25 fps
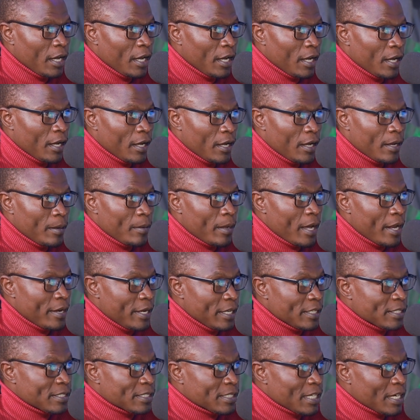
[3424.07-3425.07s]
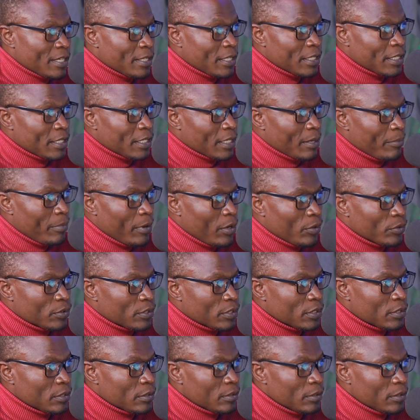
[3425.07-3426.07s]
And then start thinking
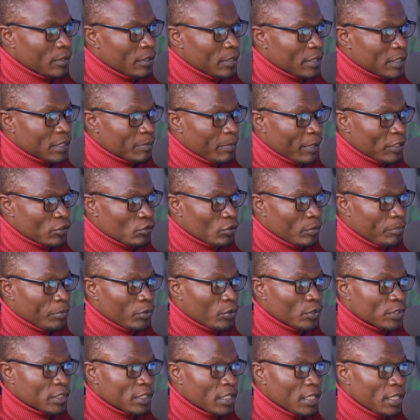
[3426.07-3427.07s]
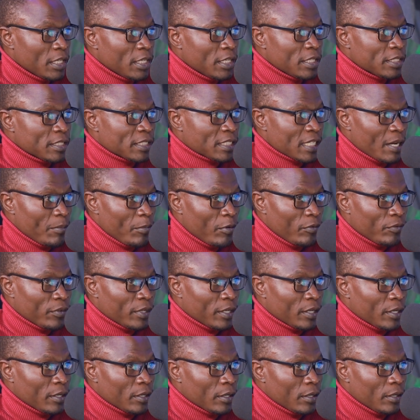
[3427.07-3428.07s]
about expansion, because some of
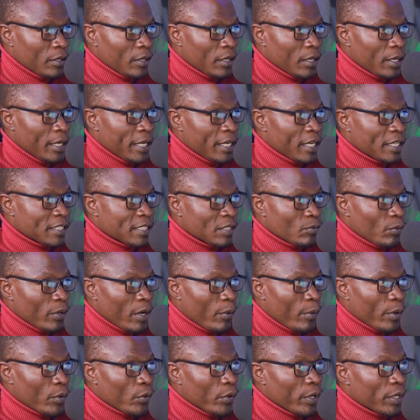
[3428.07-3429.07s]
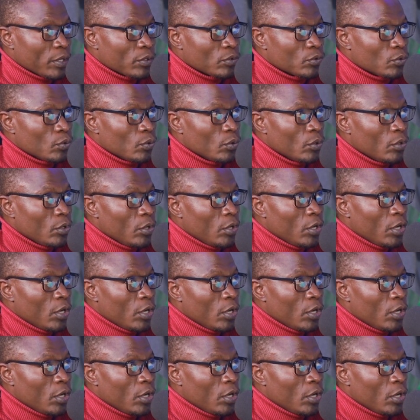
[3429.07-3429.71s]
the areas where we're going to,